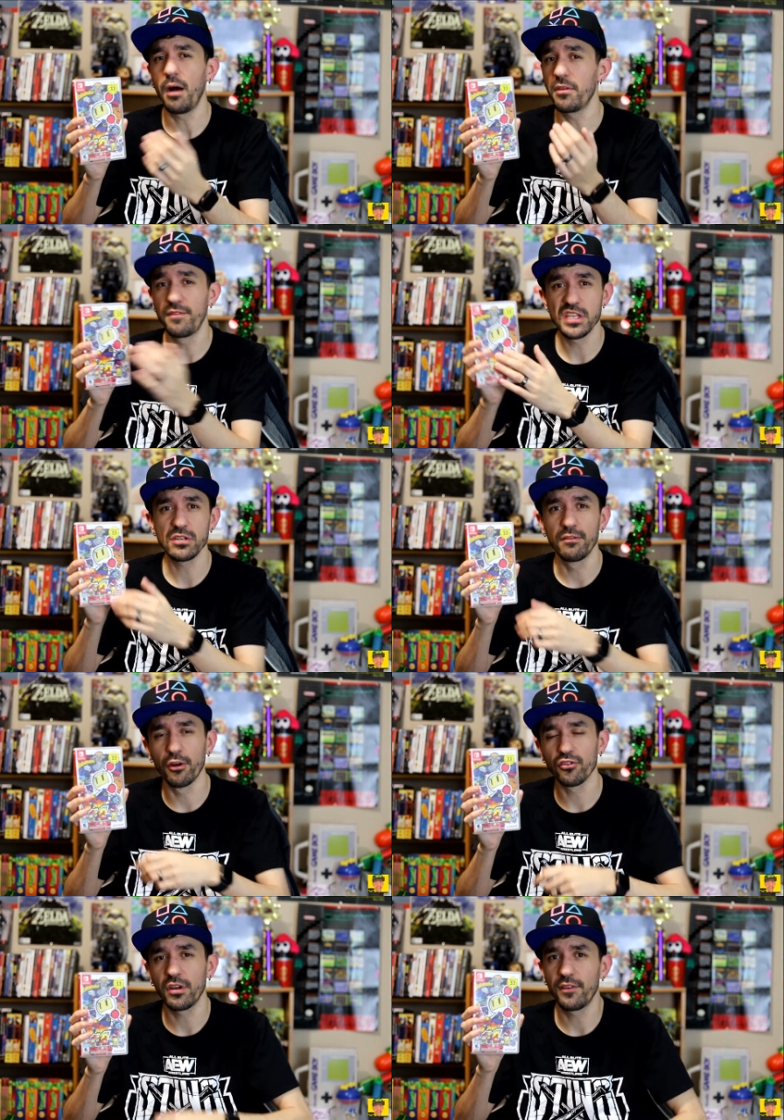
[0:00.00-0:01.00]
uh, the
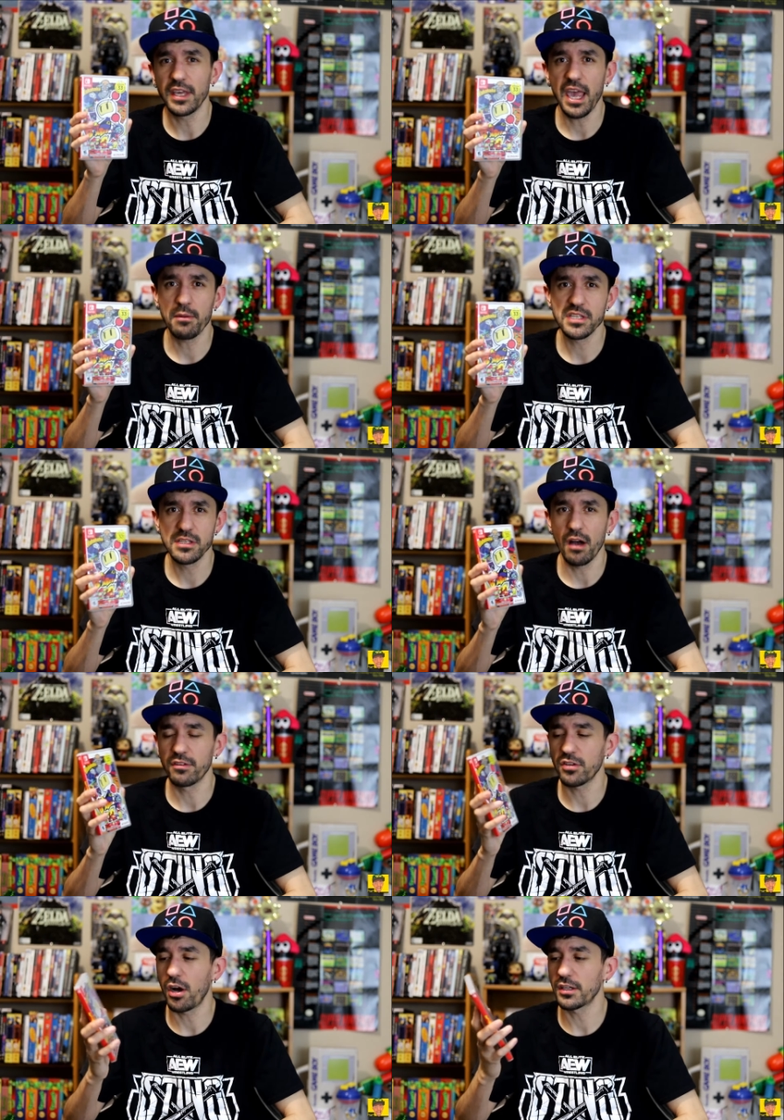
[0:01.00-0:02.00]
physical version of the game
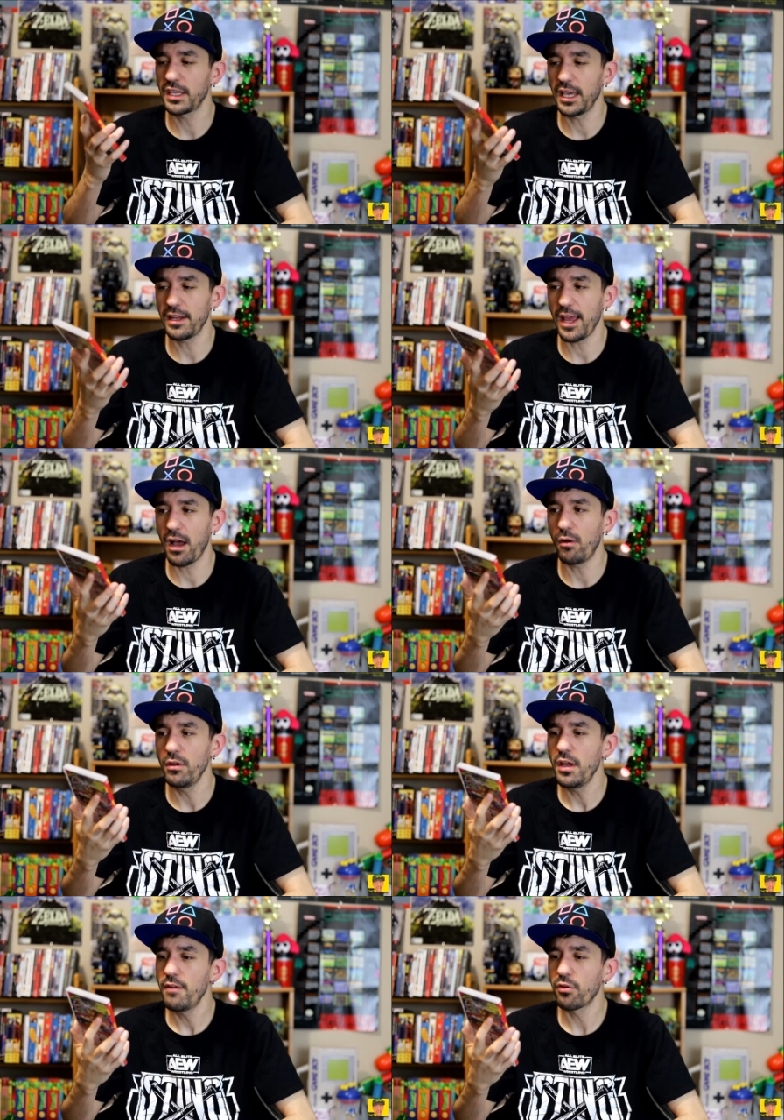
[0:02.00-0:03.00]
itself. It's hard to get
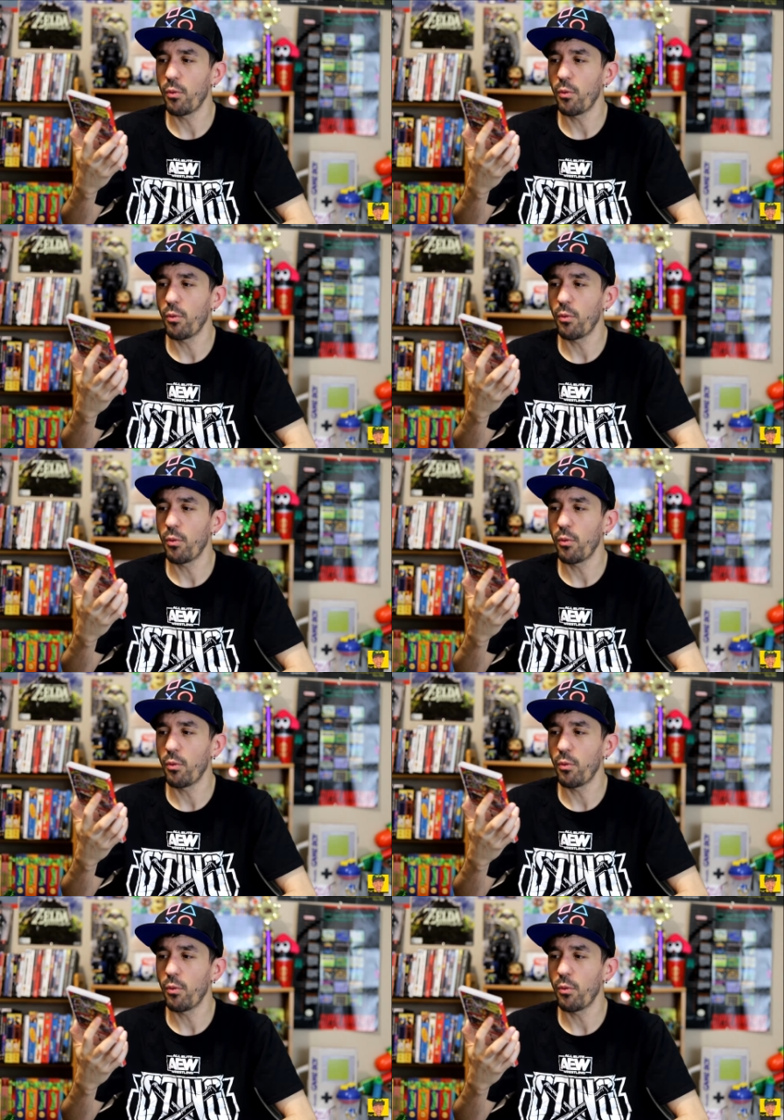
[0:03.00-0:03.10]
now.